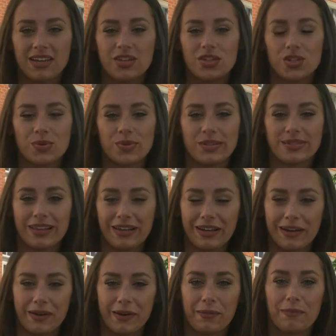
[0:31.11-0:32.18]
She was
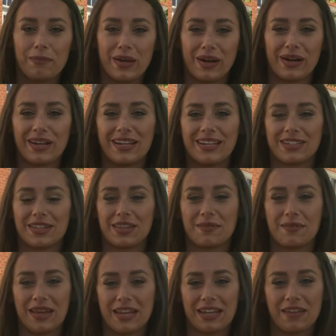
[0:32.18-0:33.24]
later married into the
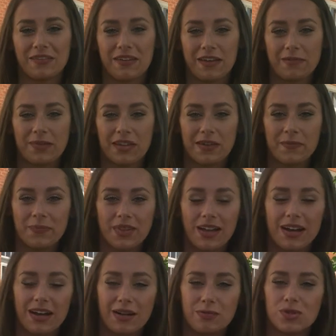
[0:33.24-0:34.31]
Manning family.
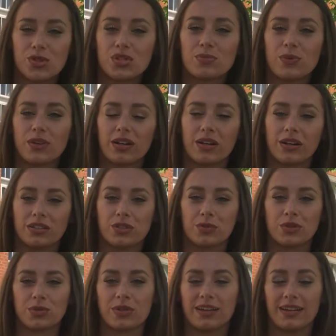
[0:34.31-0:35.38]
She was born on
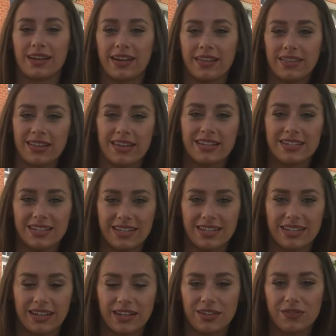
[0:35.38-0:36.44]
October 29th,
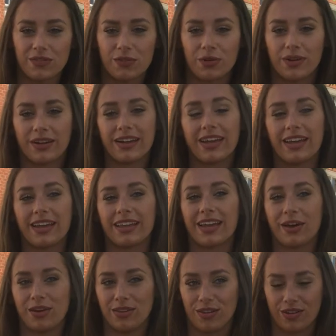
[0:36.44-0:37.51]
1894 in
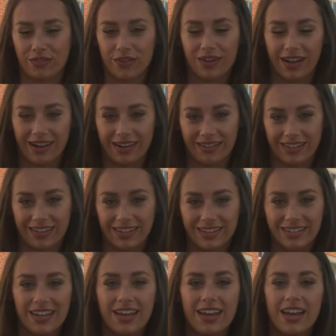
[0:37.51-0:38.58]
County Longford,
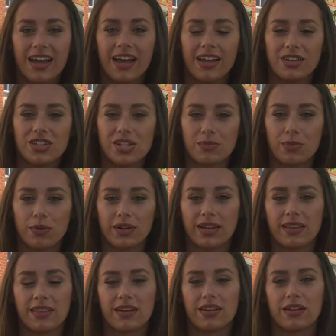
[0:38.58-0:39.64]
Ireland, and she
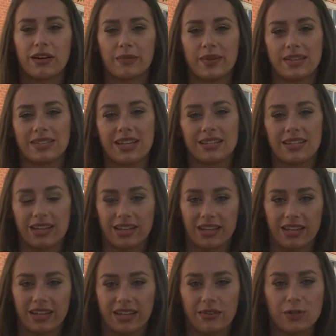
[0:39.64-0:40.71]
boarded the RMS
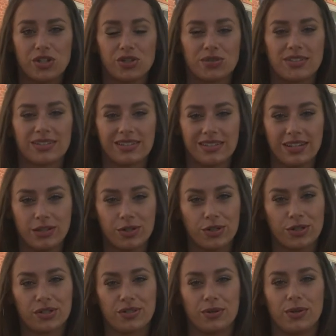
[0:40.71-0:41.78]
Titanic when she was 16
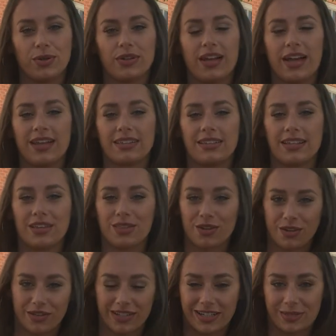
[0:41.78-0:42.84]
years old as a
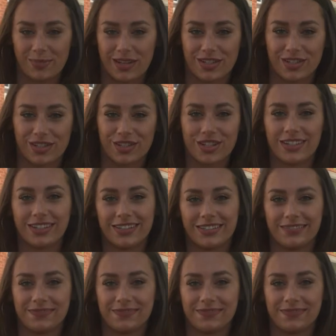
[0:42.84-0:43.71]
third-class passenger.